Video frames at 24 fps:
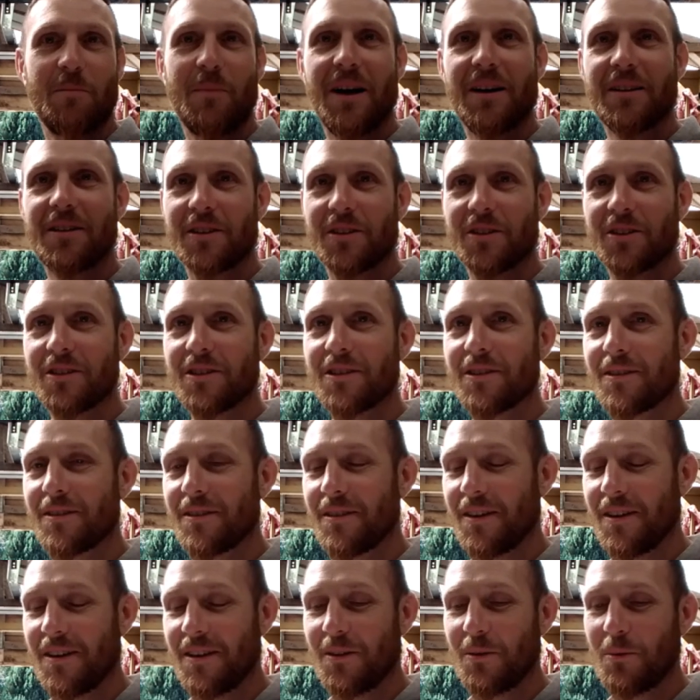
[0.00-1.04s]
matters
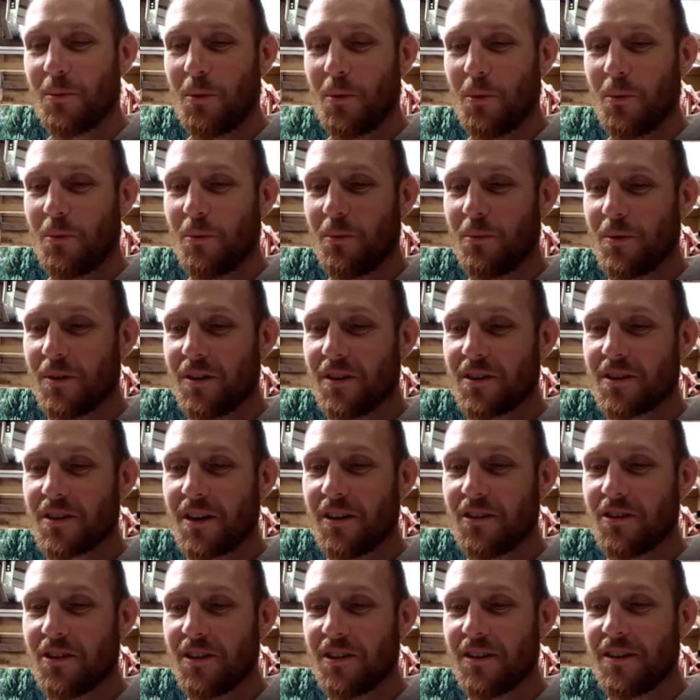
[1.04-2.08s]
that we were
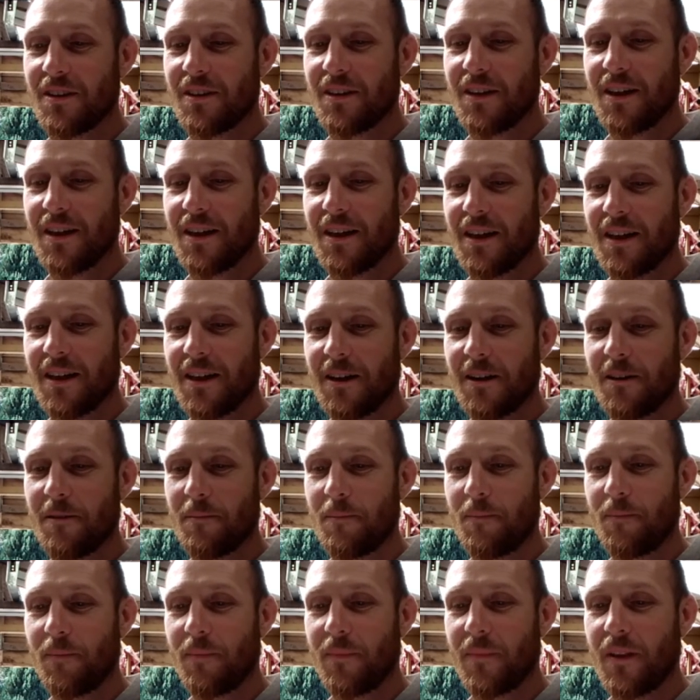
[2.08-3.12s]
discussing.
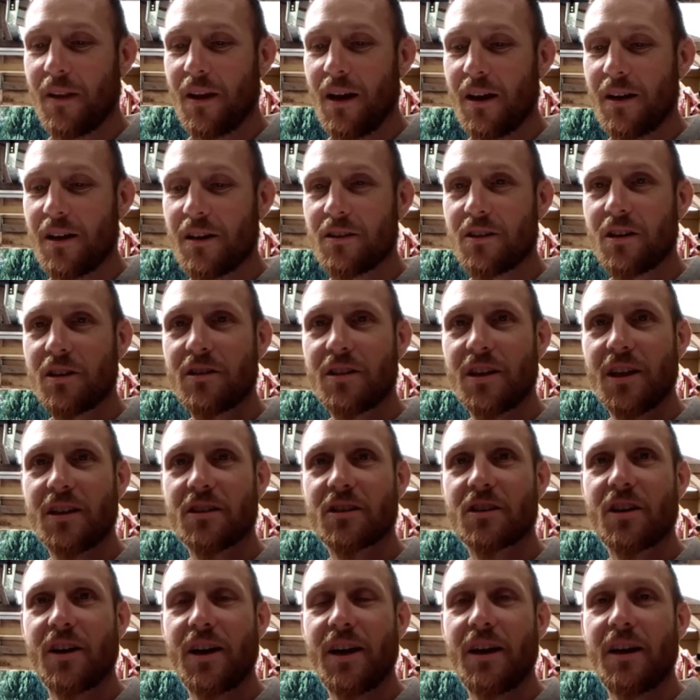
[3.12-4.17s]
And as I say, it's
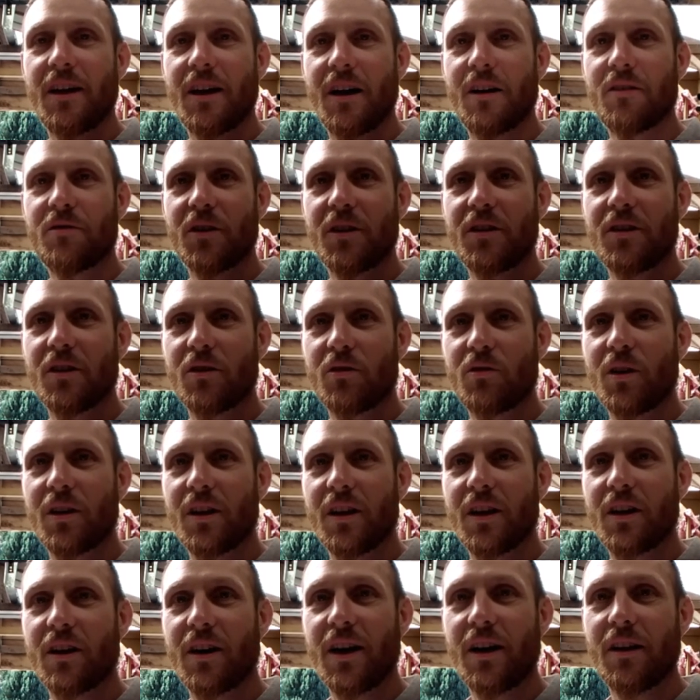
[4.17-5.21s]
great. I find it
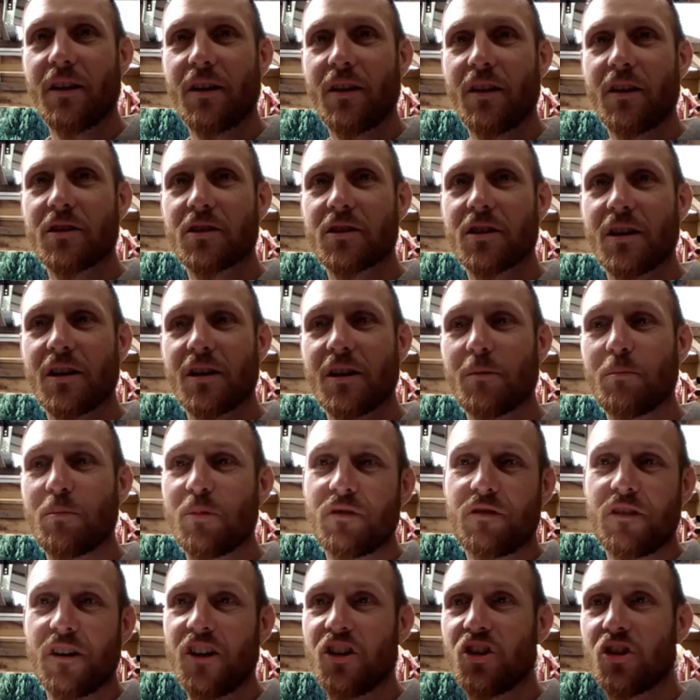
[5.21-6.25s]
really great that there's a
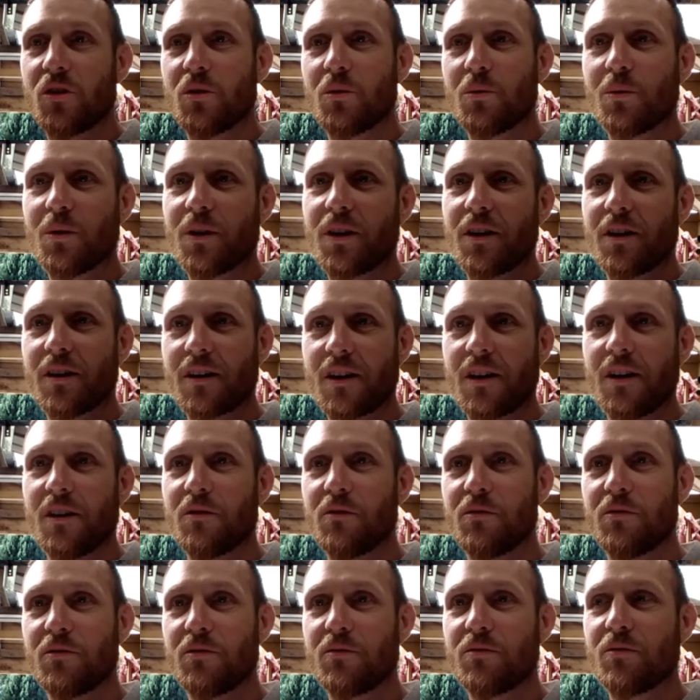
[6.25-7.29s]
professional in our kind
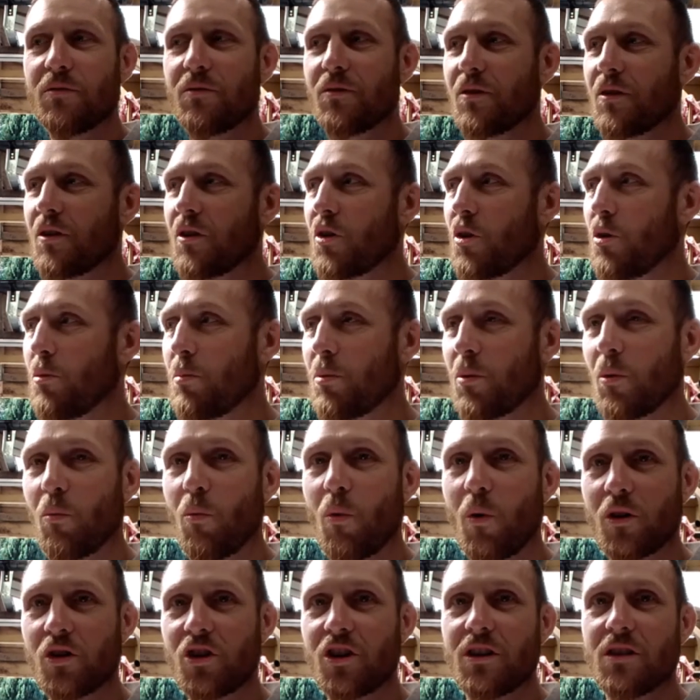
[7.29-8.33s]
of group that
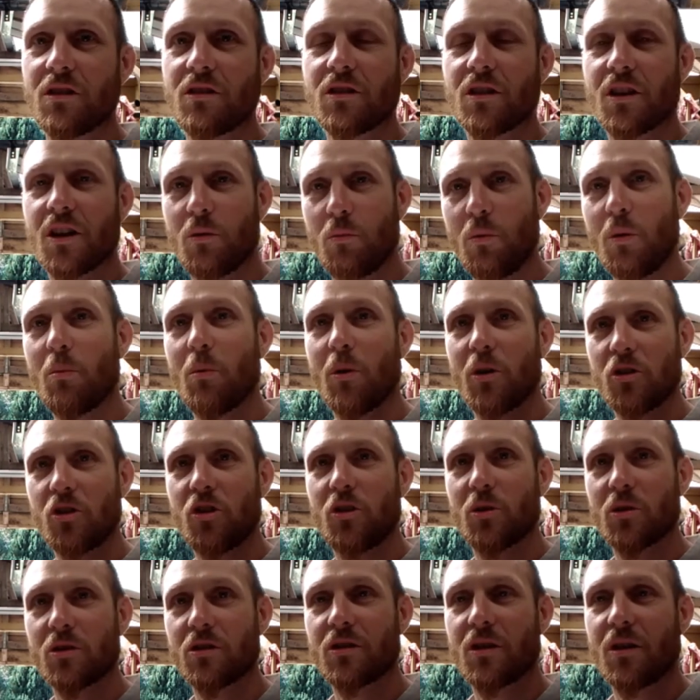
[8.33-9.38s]
watches, and we watch
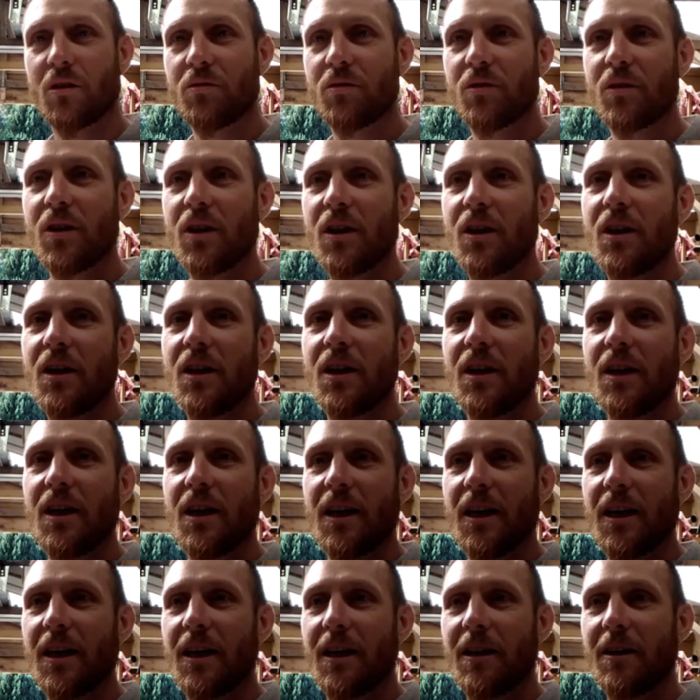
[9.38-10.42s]
your stuff.
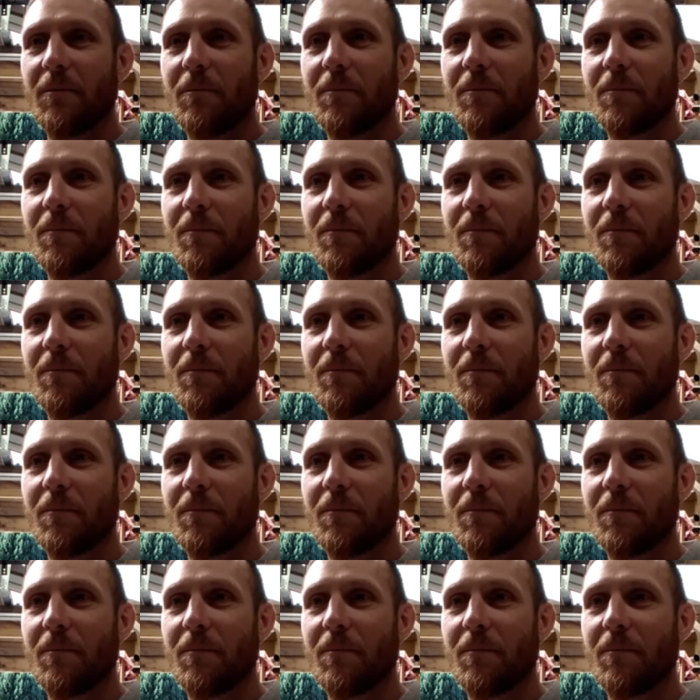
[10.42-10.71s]
There